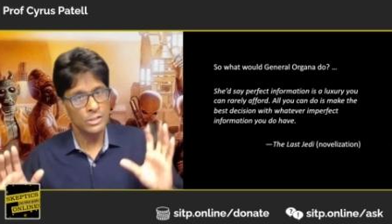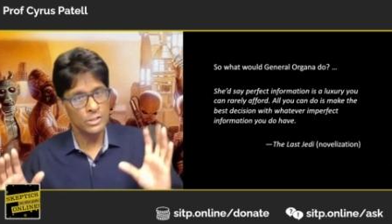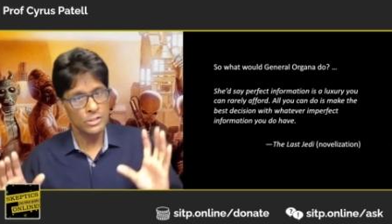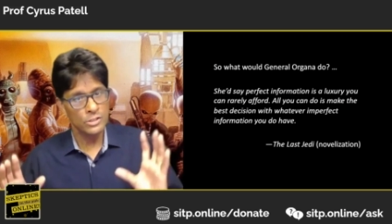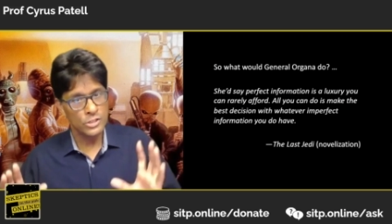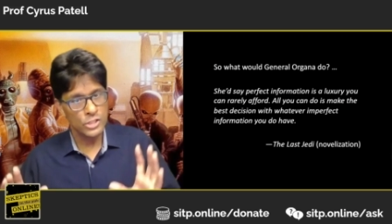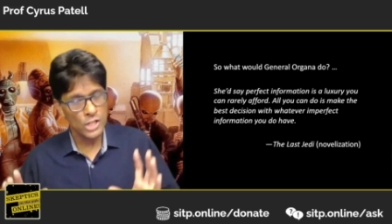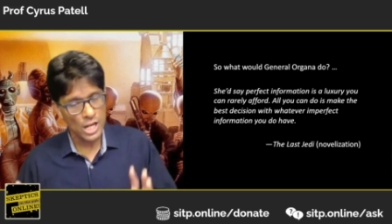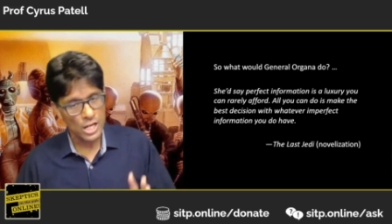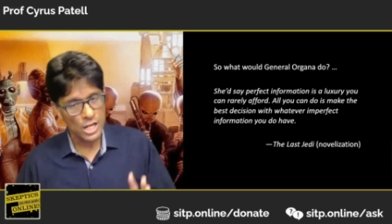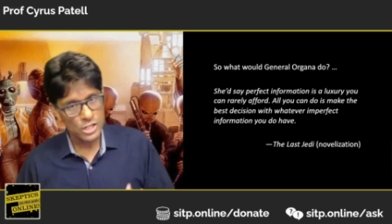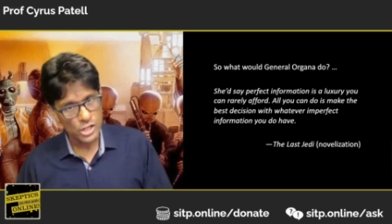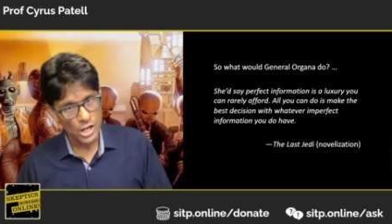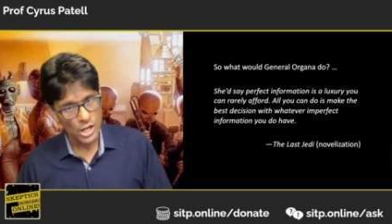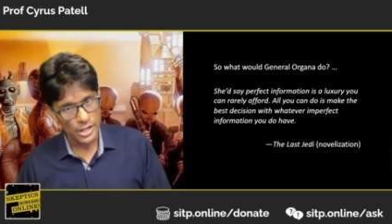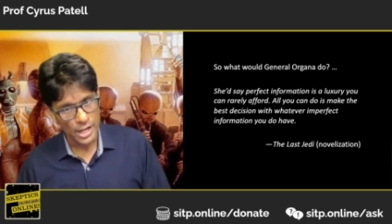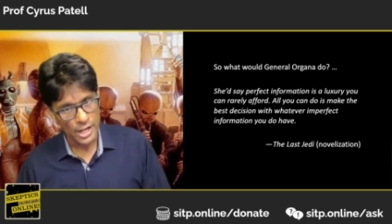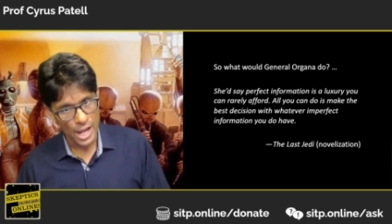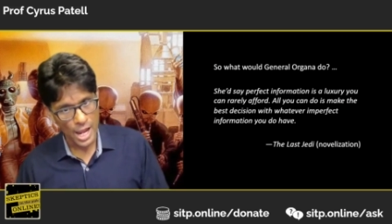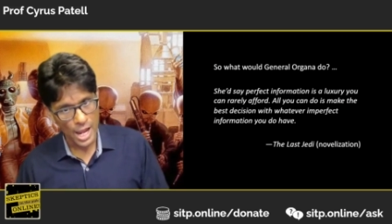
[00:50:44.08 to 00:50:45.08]

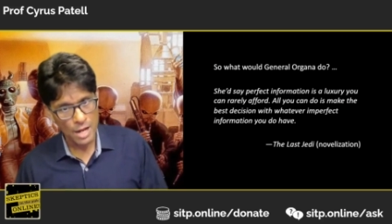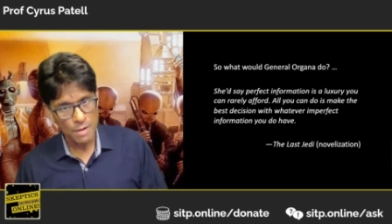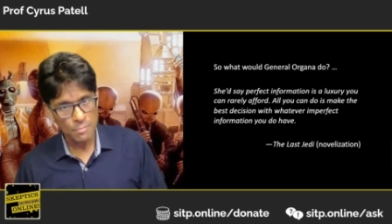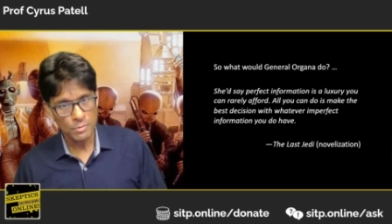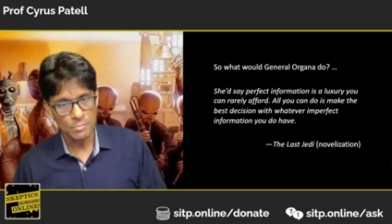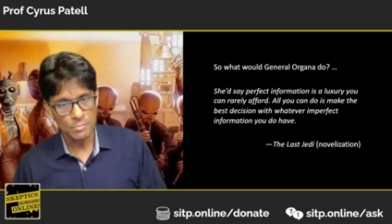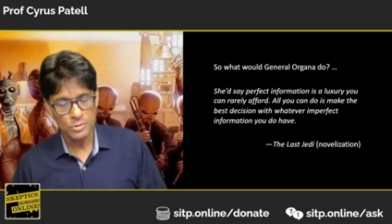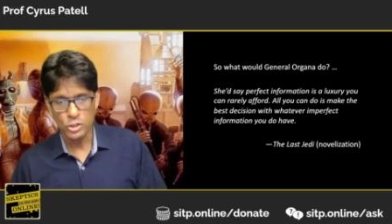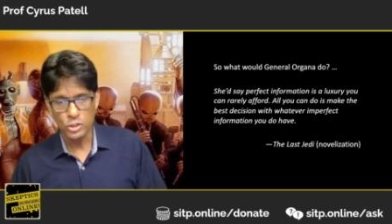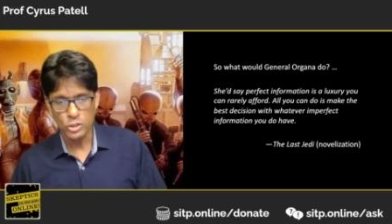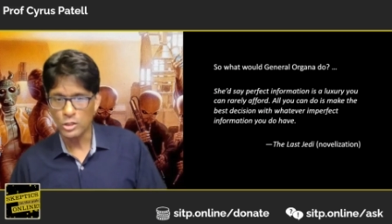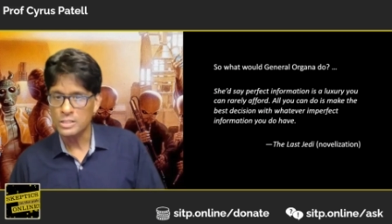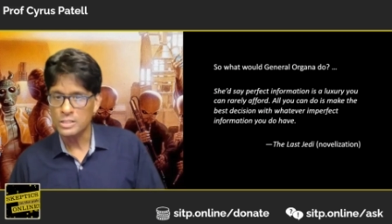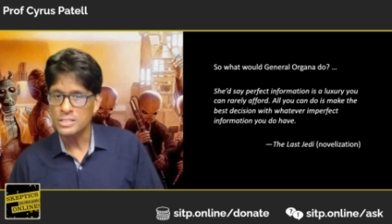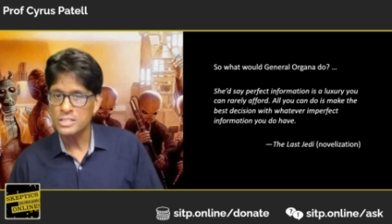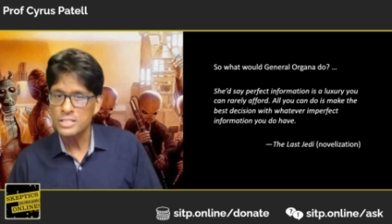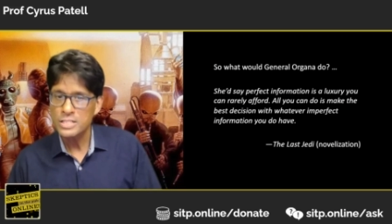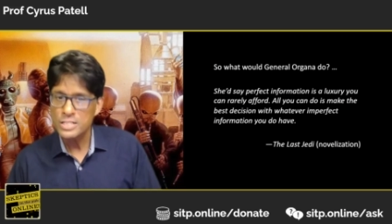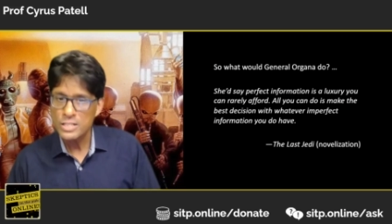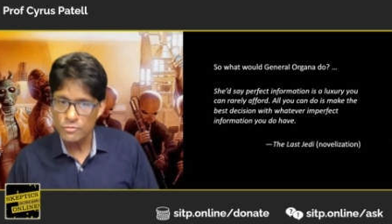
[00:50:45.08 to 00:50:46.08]
J.J. Abrams took a
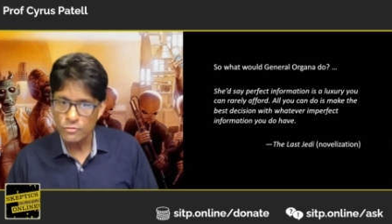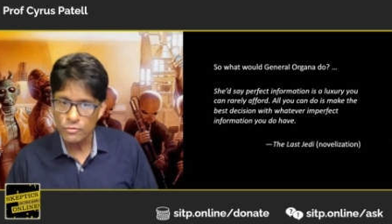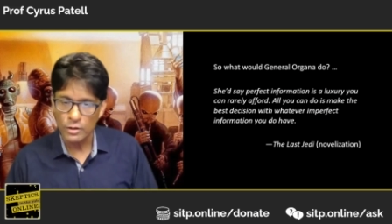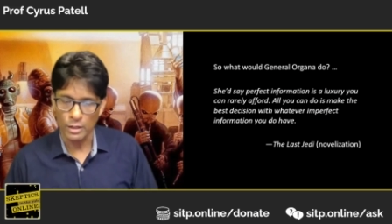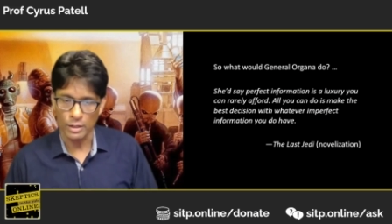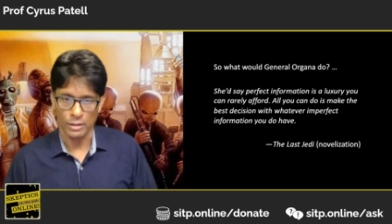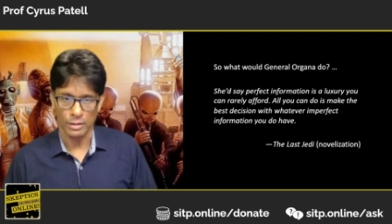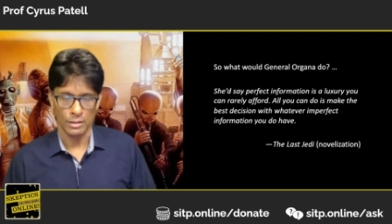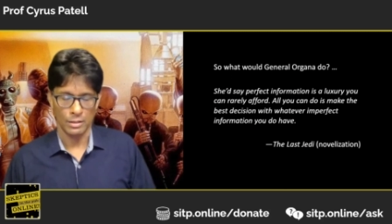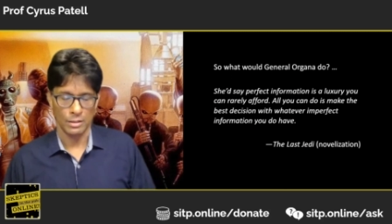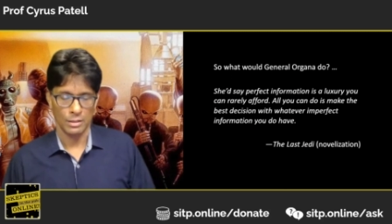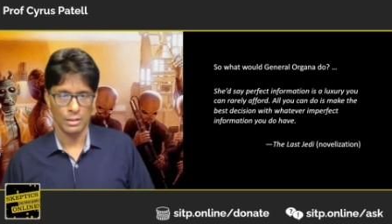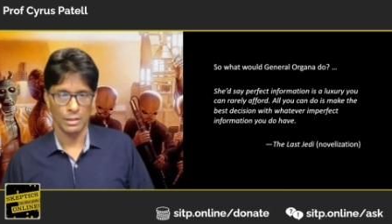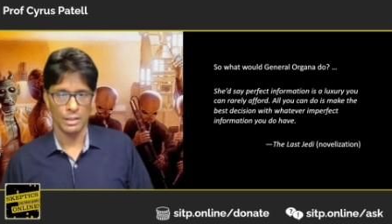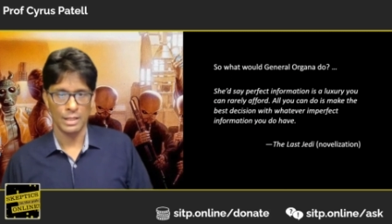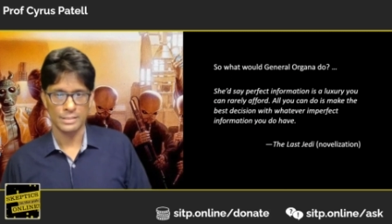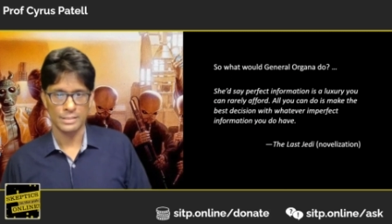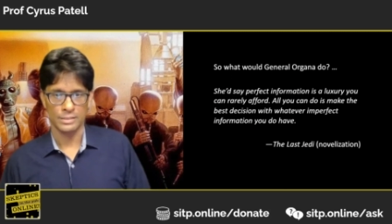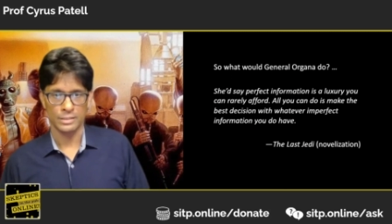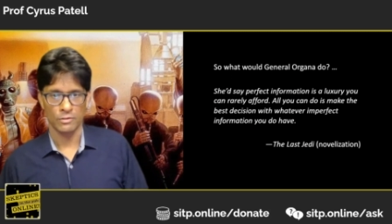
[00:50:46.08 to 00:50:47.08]
different
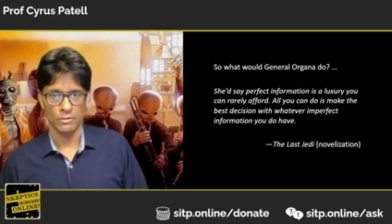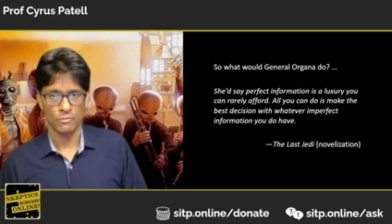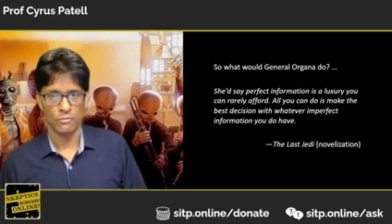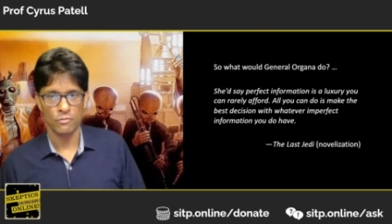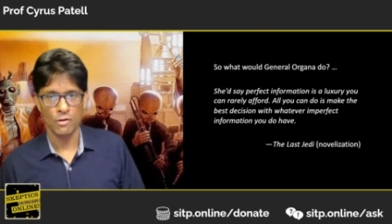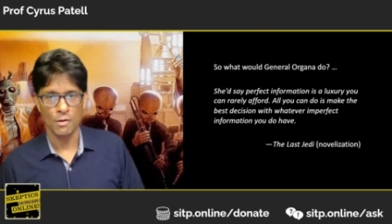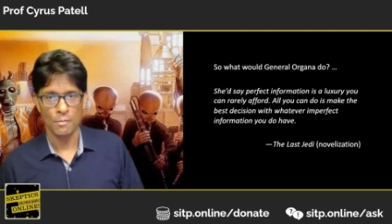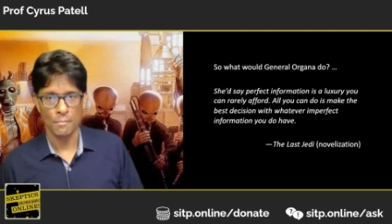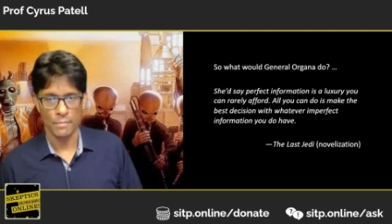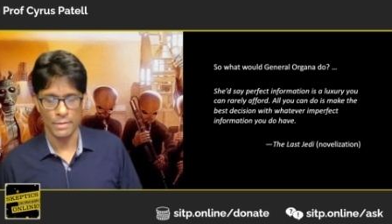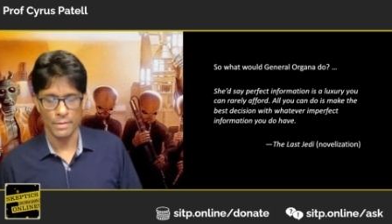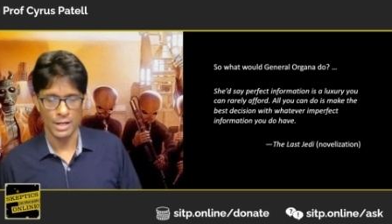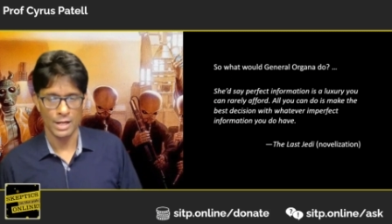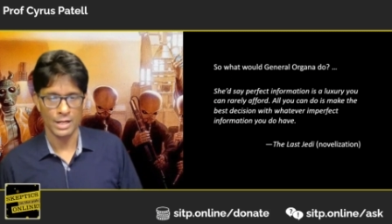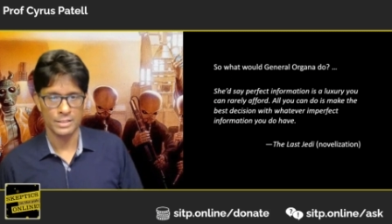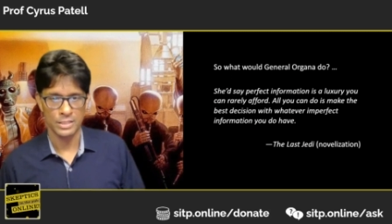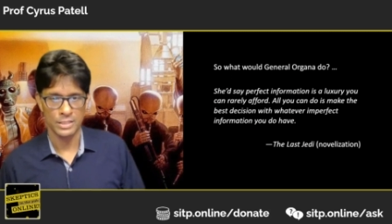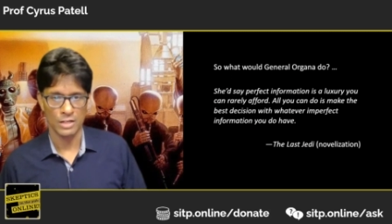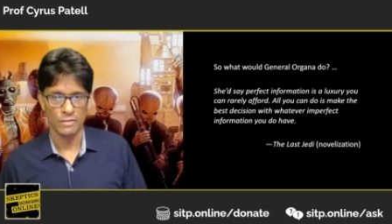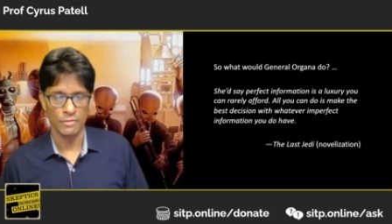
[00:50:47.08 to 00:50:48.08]
lesson from the
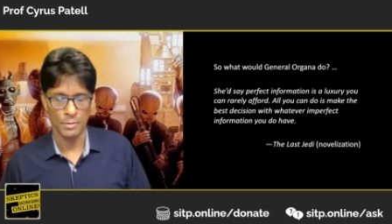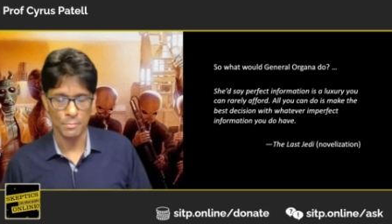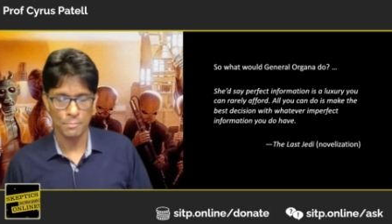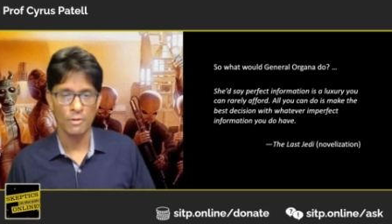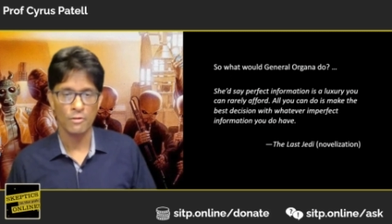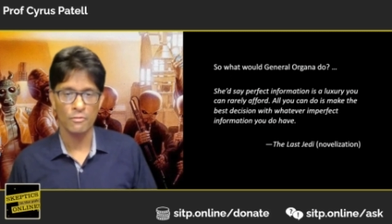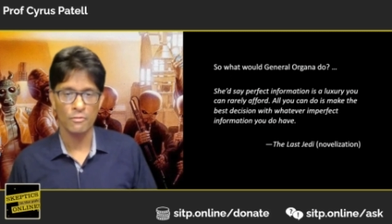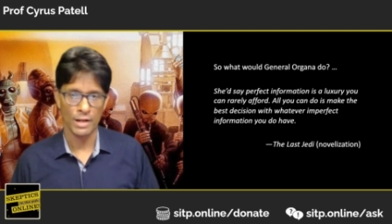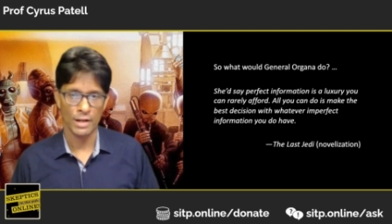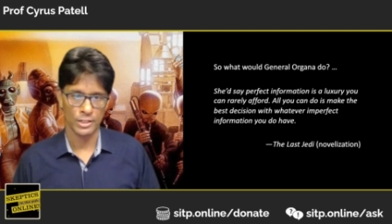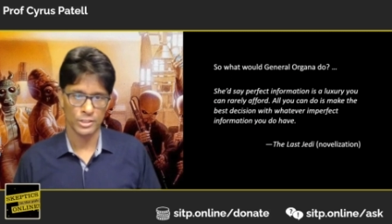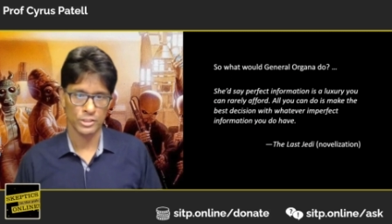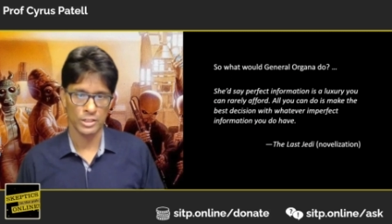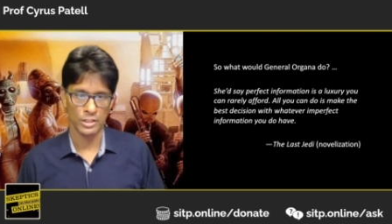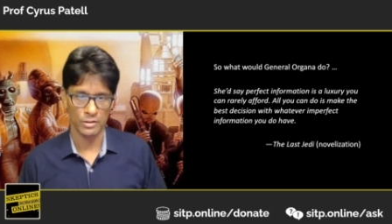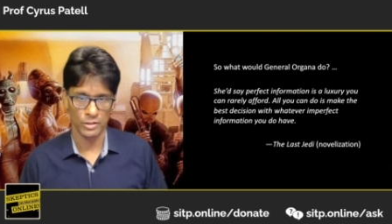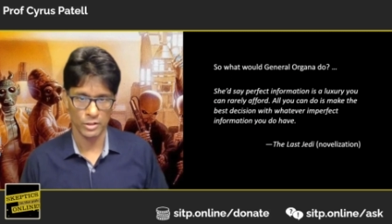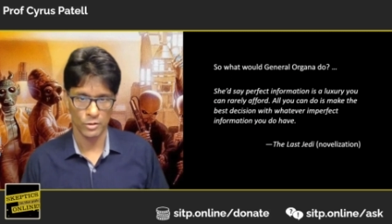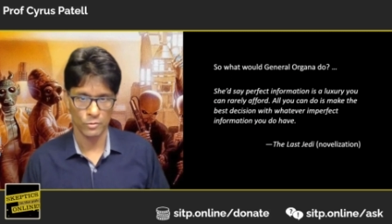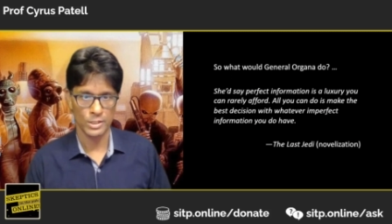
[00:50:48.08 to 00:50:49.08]
idea of imperfection
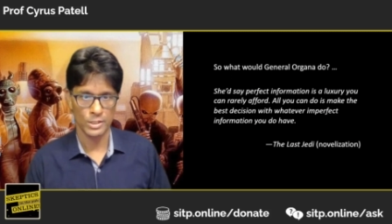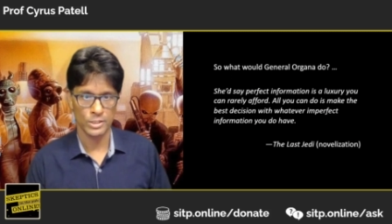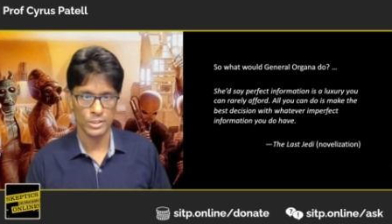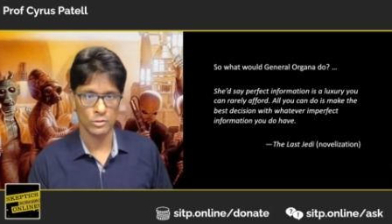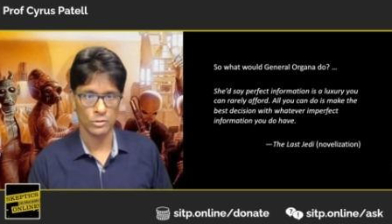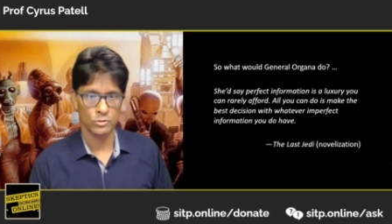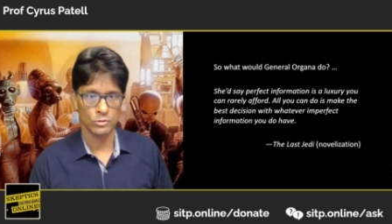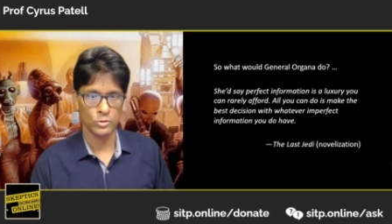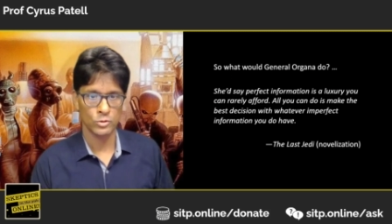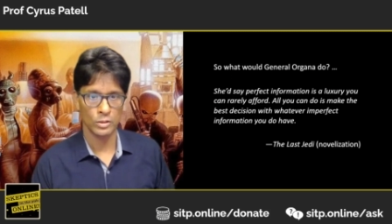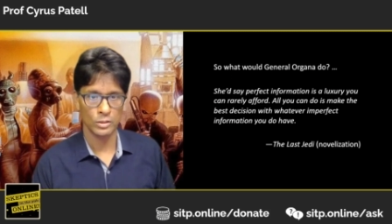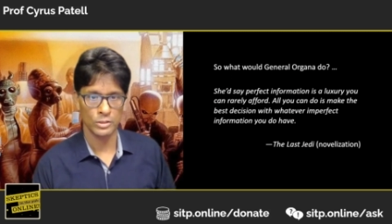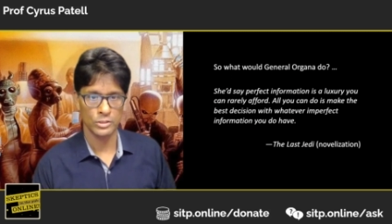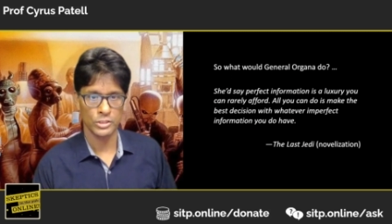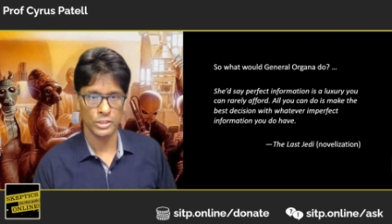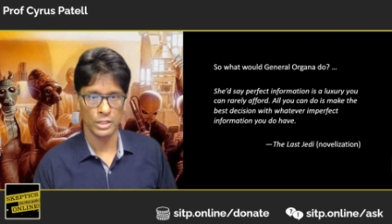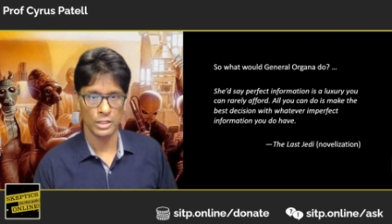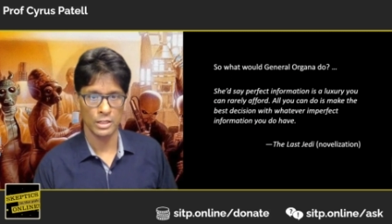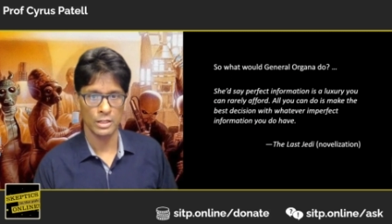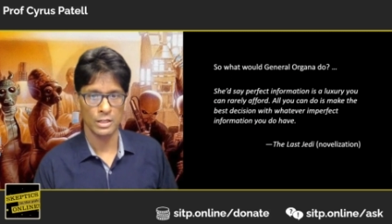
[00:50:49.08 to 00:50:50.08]
in the original
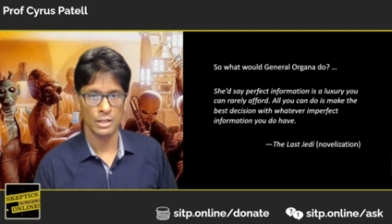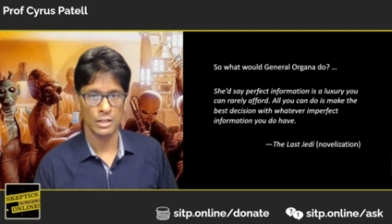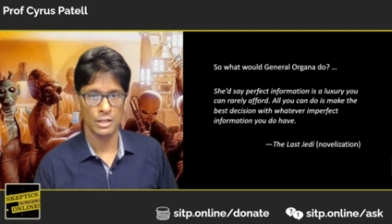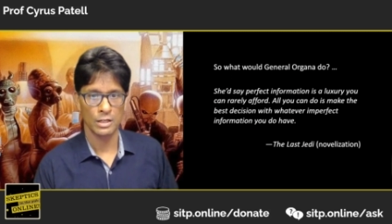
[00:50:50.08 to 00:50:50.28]
trilogy.